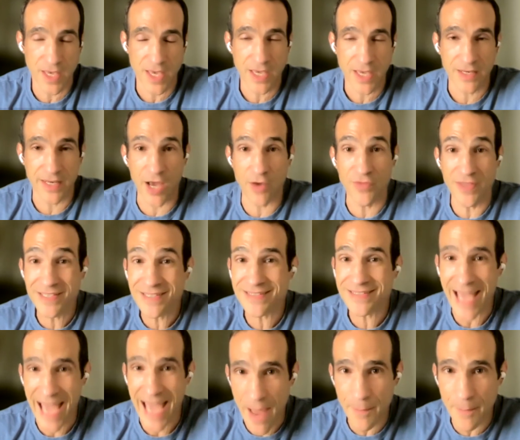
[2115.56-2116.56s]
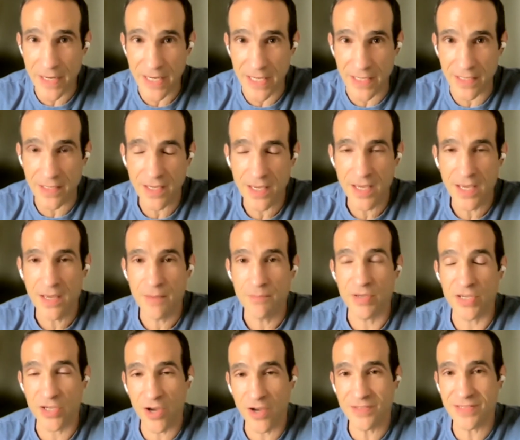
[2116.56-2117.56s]
Now, this is happening
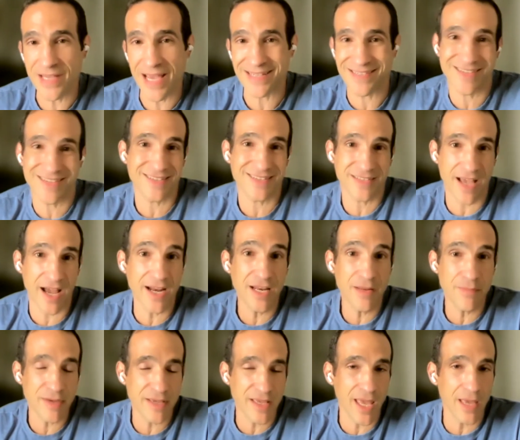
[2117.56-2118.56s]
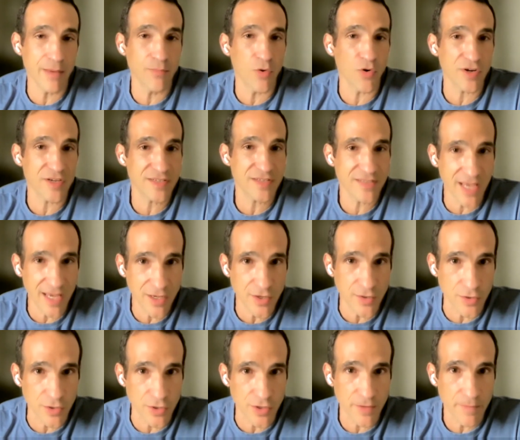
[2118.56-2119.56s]
because as society became more
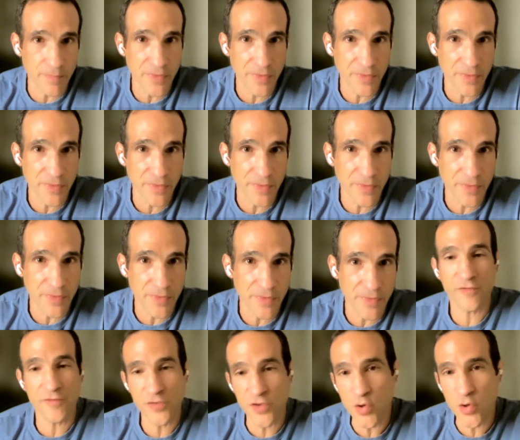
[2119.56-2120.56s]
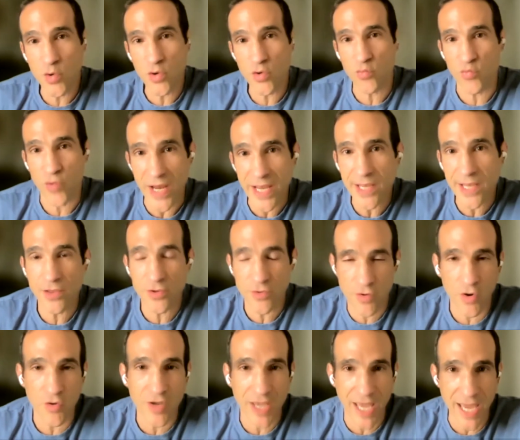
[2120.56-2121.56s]
secular, there were fewer
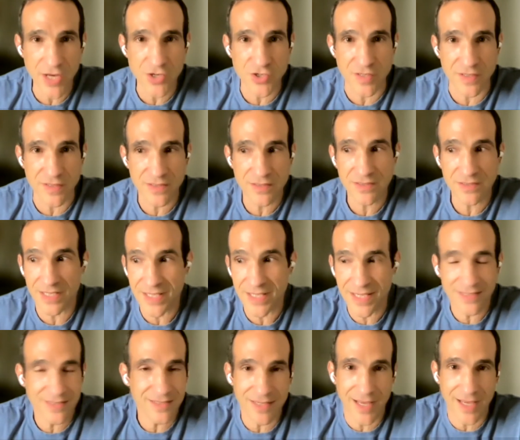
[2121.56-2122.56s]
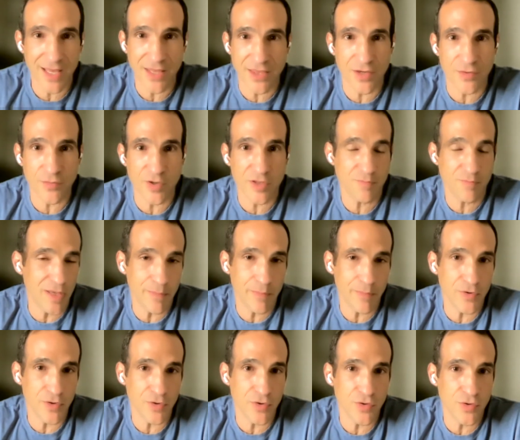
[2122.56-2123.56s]
regular occasions to get together with
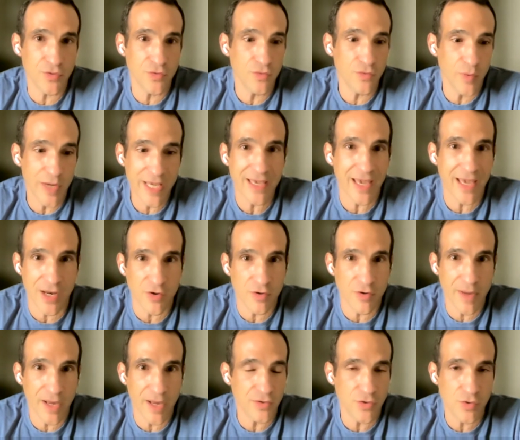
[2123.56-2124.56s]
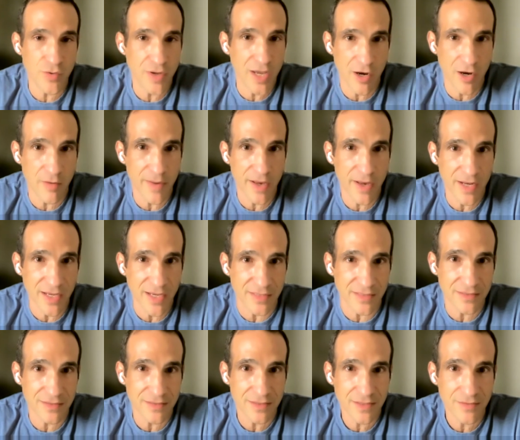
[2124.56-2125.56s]
people who we care about and who care about
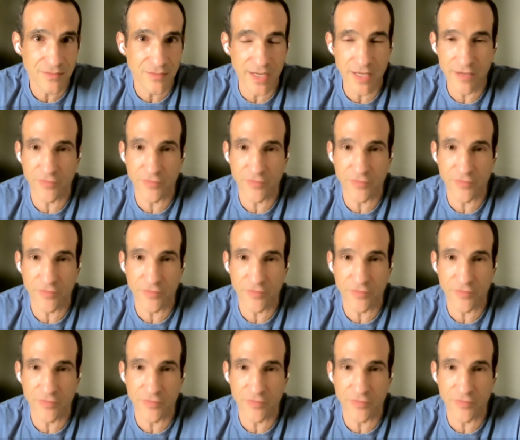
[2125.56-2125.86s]
us, right?